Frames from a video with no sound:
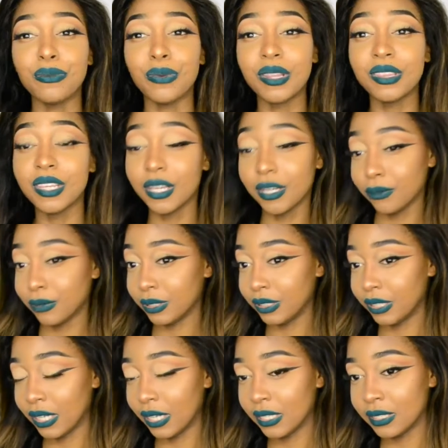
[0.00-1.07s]
one thing I will
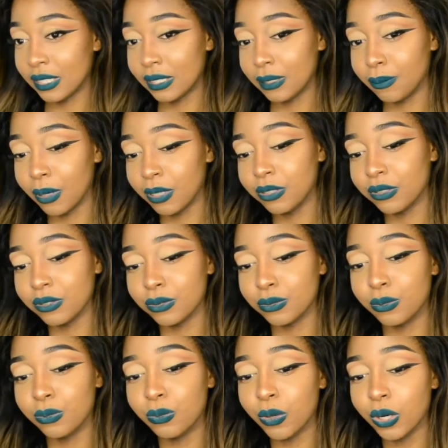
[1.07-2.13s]
say is that the bundles
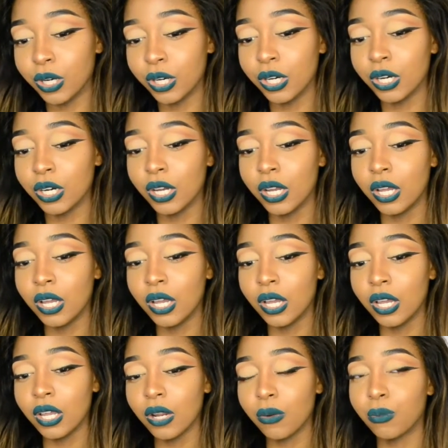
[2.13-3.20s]
were
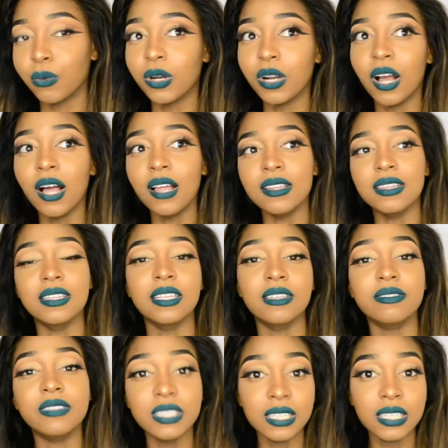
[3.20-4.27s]
not
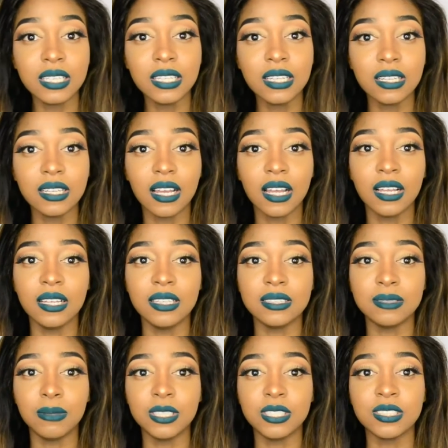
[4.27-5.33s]
lifting
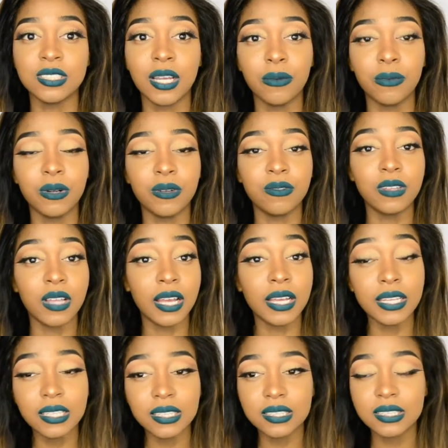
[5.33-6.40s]
as much as I would have
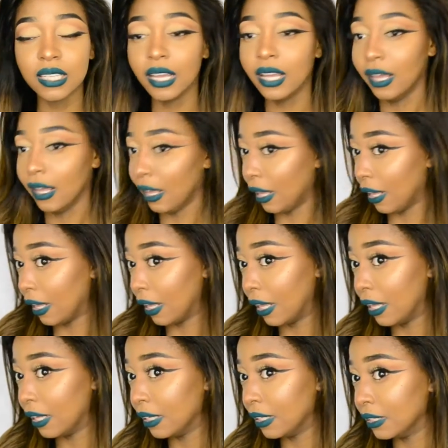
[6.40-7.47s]
liked,
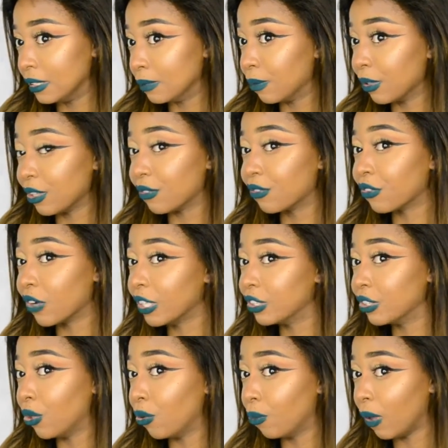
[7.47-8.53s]
but the
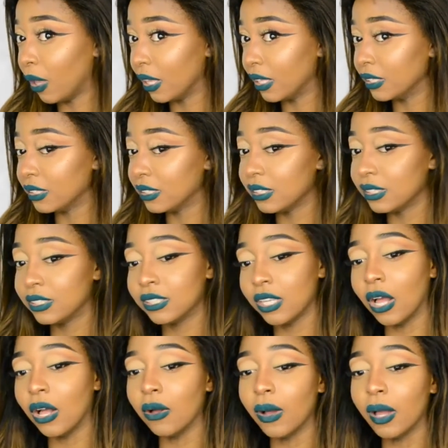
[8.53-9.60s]
frontal was.
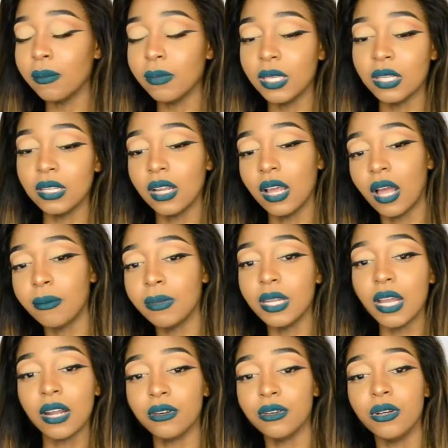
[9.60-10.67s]
So I mean,
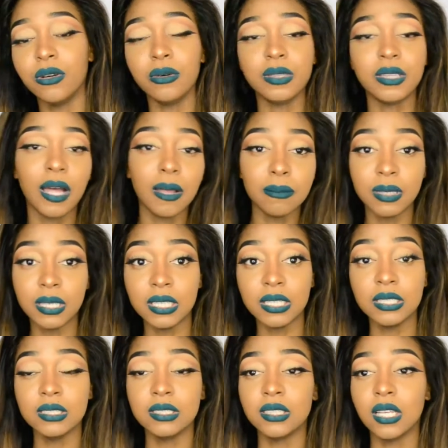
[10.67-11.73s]
I don't know what that
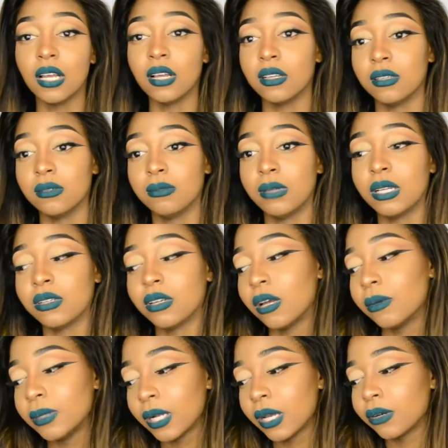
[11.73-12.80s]
means. I
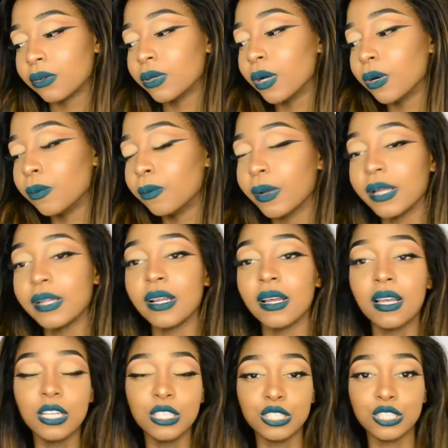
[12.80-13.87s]
don't know, but
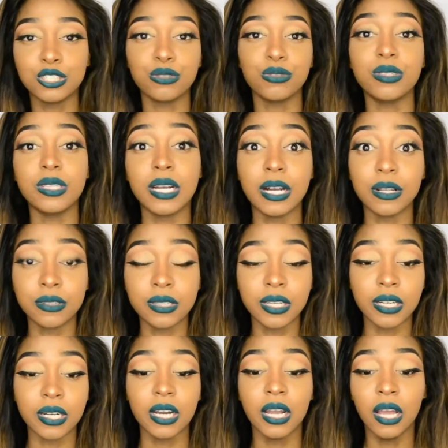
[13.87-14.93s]
just throwing that out
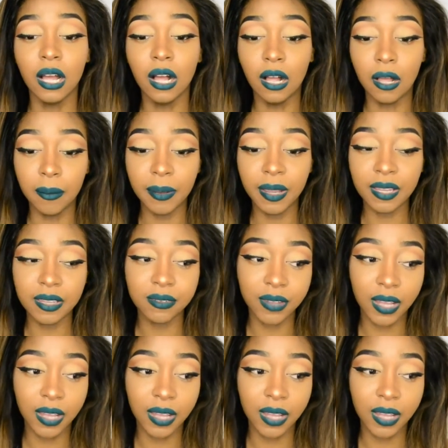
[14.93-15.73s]
there. And the